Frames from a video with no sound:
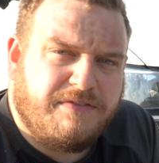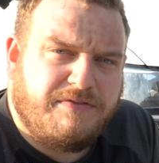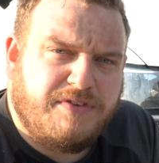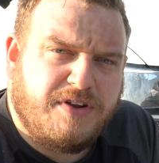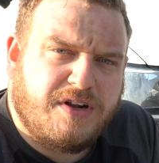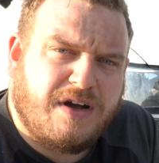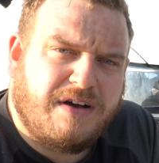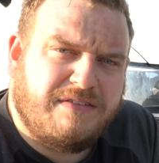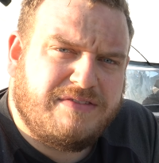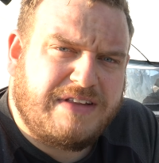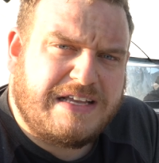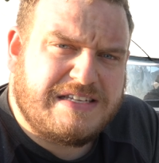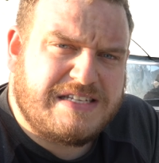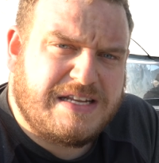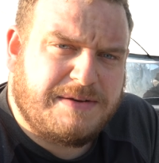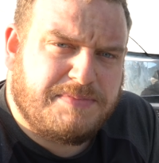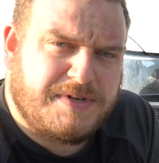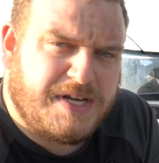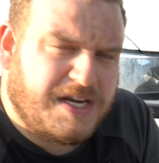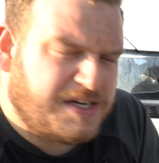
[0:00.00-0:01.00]
if you don't have last
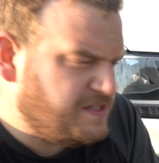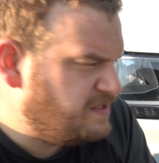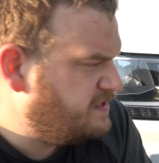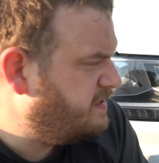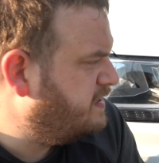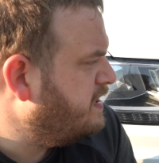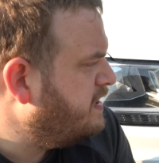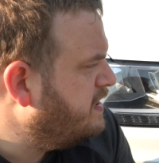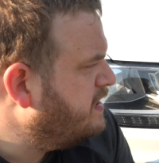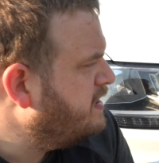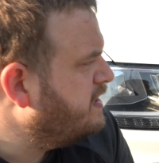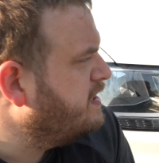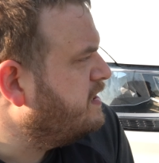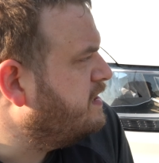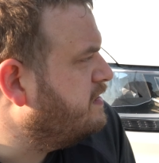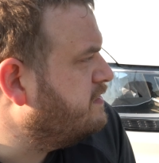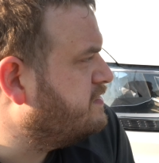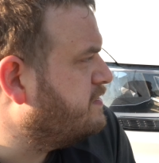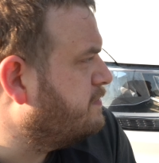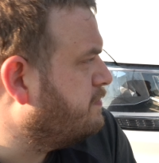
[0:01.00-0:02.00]
step protection,
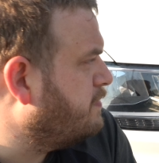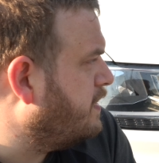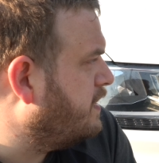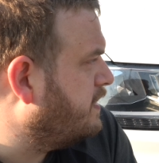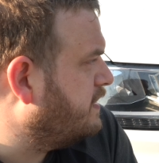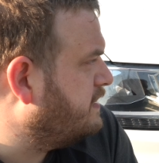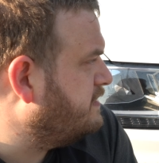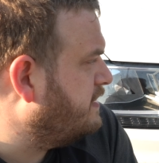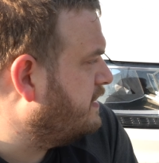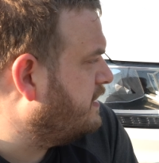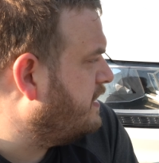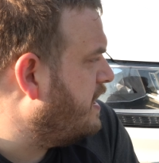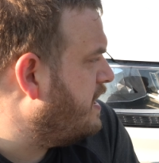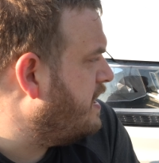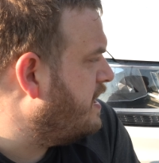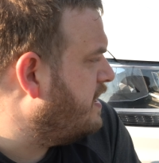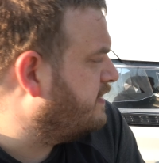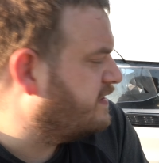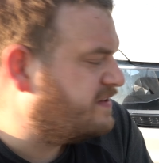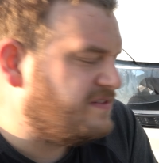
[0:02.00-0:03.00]
use the products like
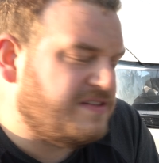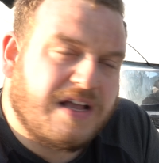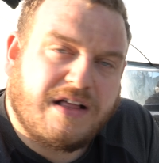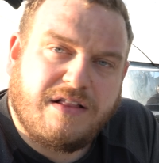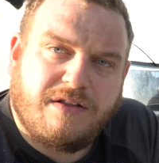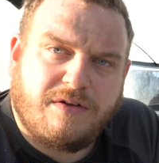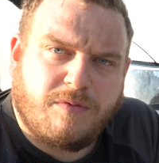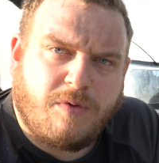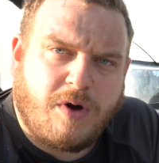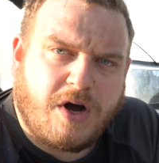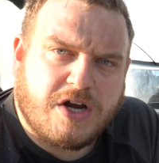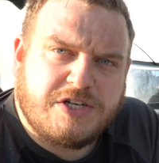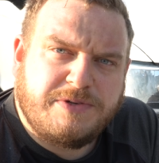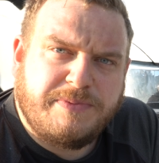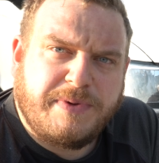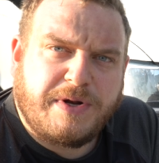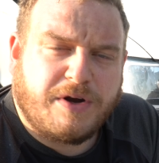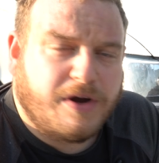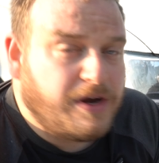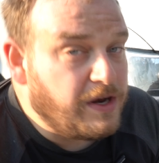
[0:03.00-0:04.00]
the Cyclone wash
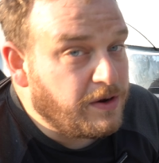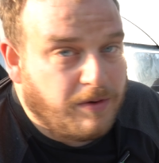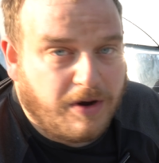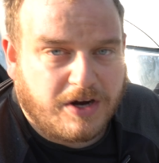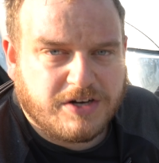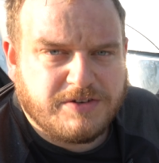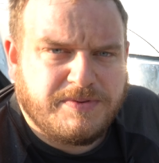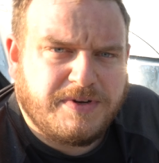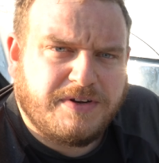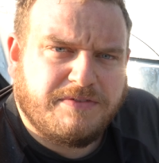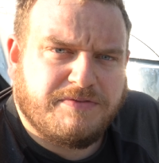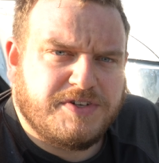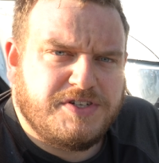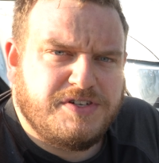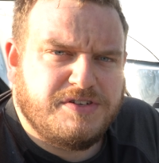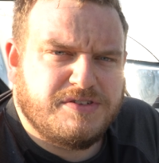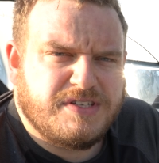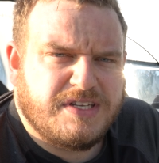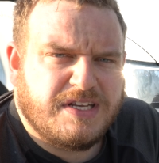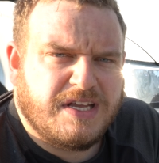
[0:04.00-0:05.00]
mitt or any wash mitt if you're
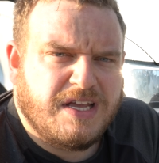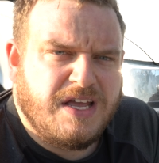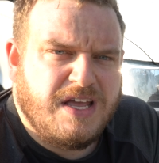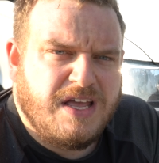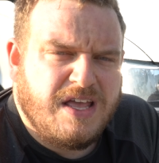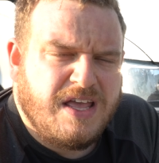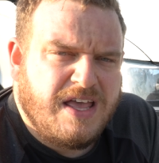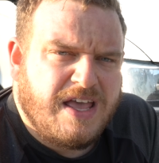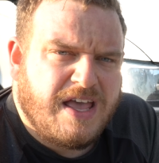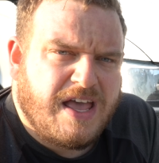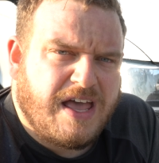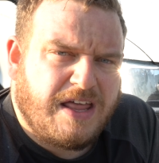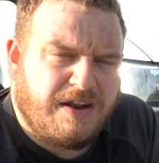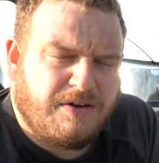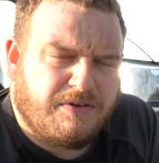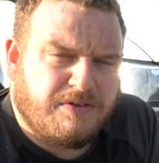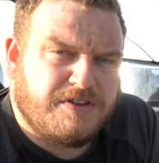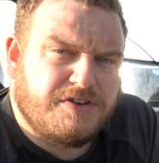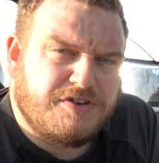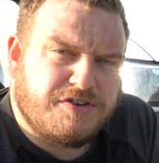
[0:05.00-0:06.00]
choosing, and
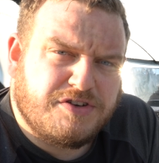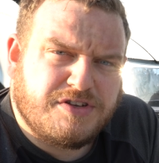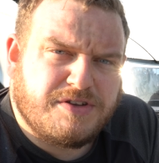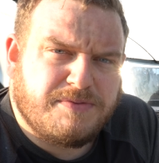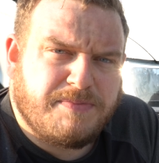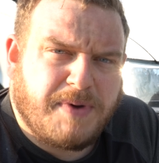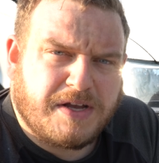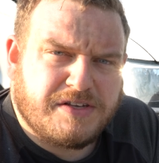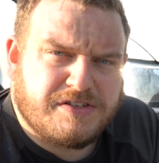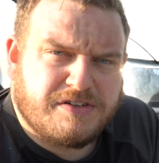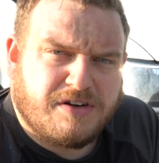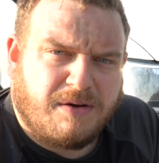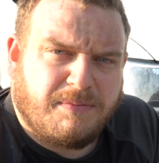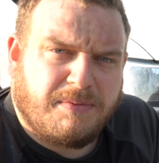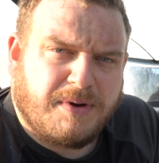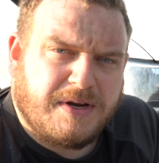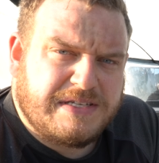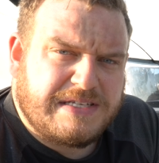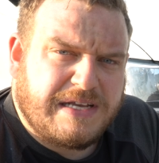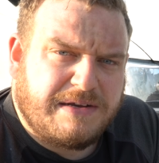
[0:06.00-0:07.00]
or the Jersey bug
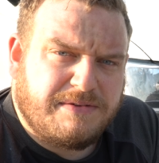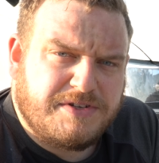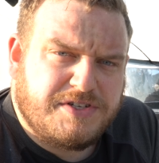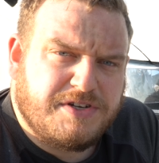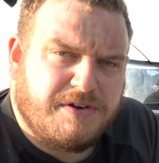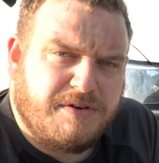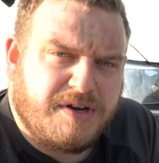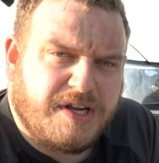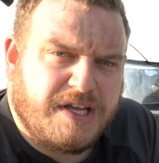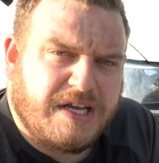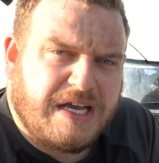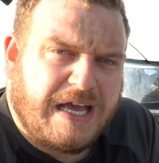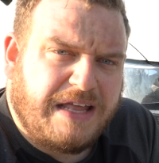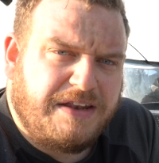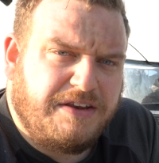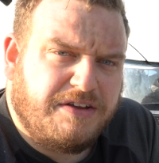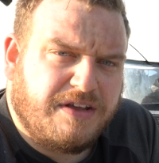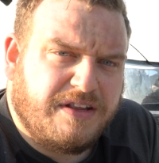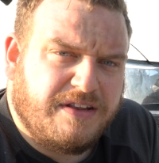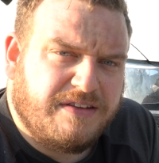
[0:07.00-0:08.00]
scrubber as I was showing you,
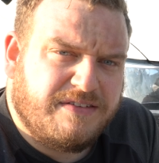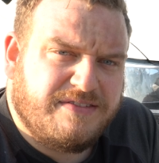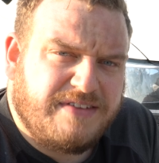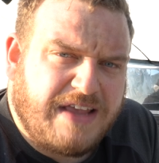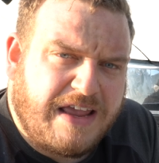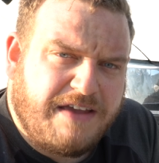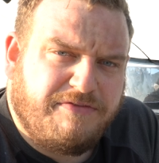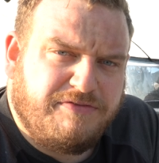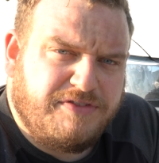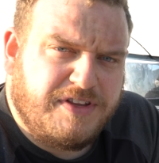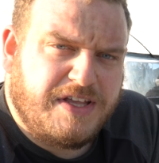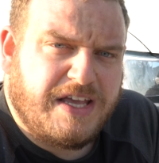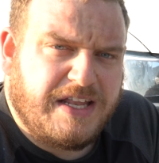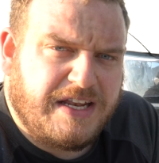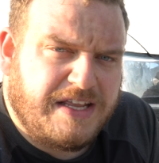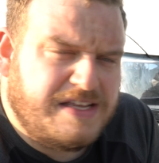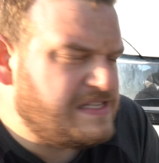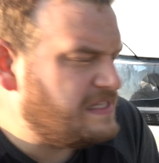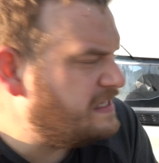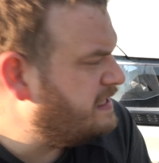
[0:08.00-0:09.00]
and you can safely and
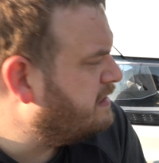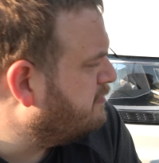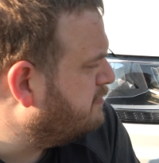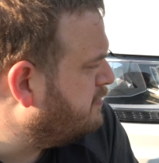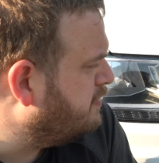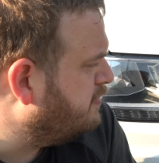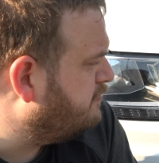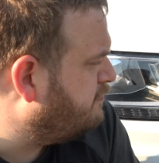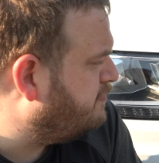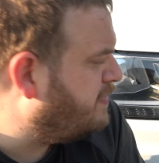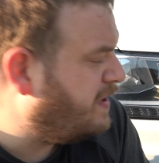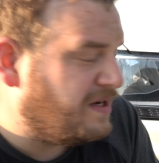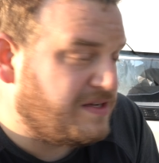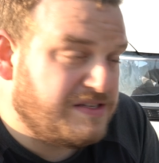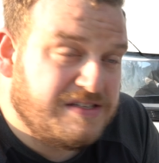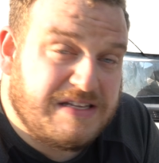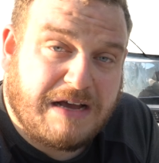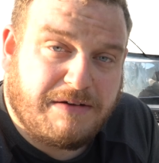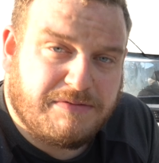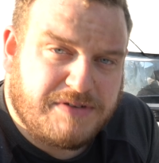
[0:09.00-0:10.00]
easily remove
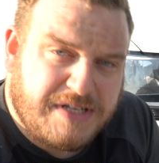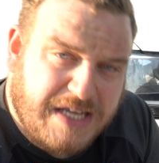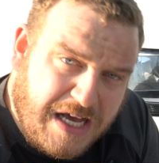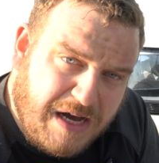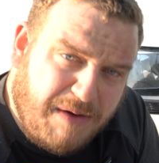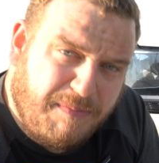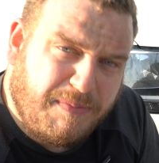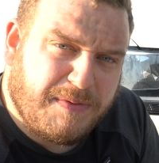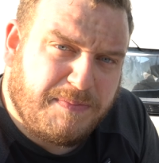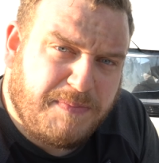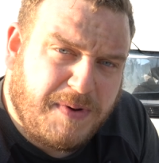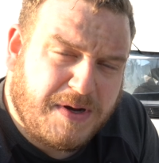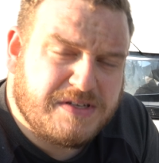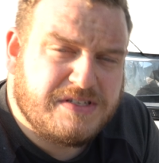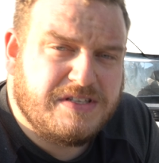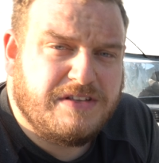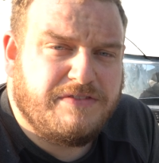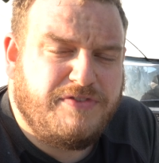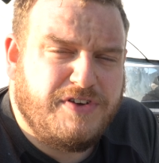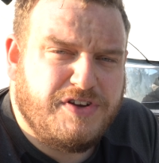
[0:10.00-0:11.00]
bugs. Now, to help with bugs
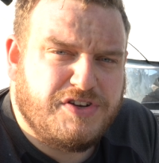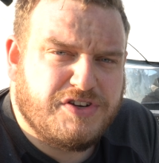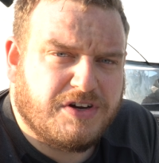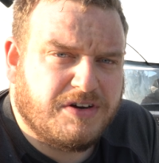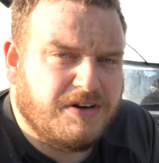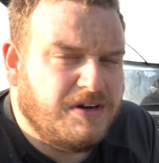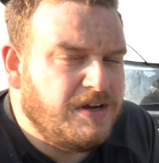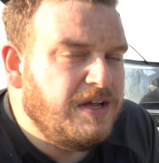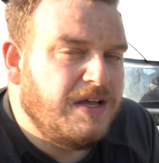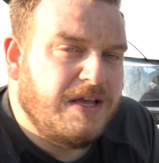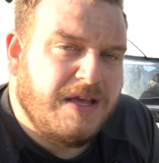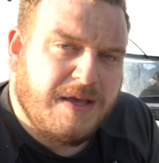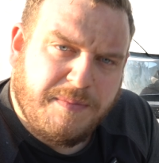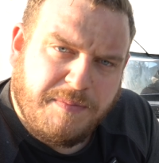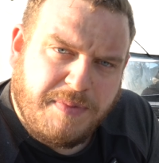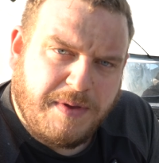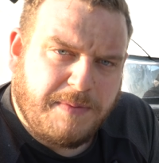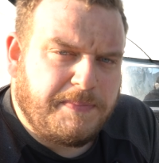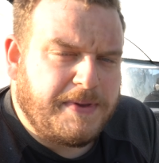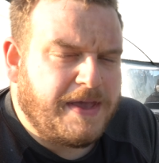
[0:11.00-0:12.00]
in the future,
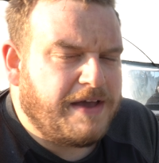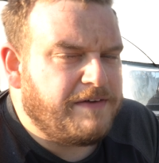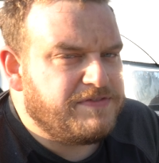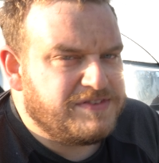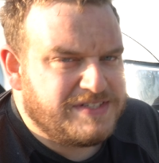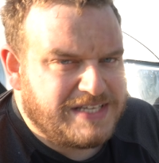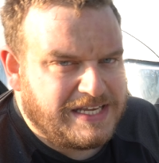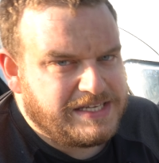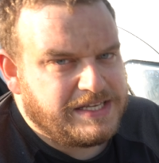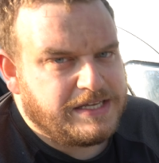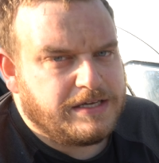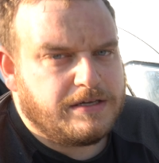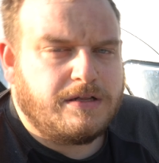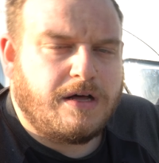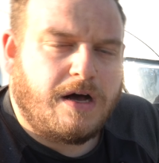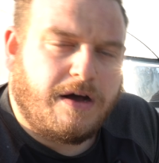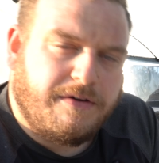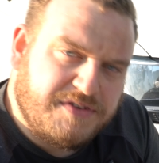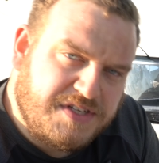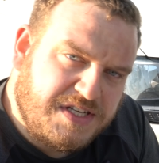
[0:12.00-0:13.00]
PPF is ideal,
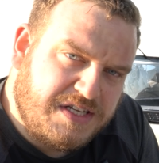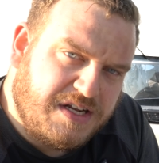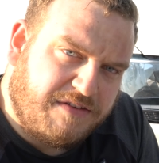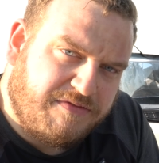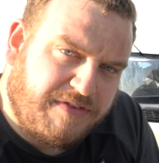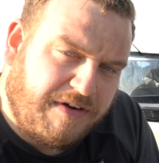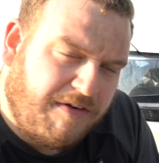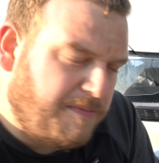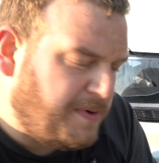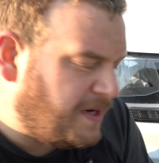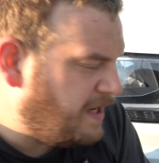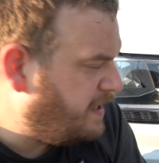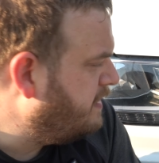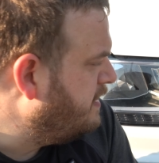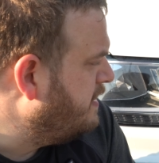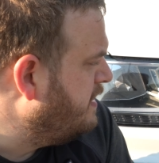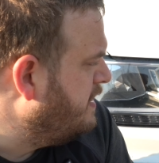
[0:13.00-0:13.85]
obviously not for everybody,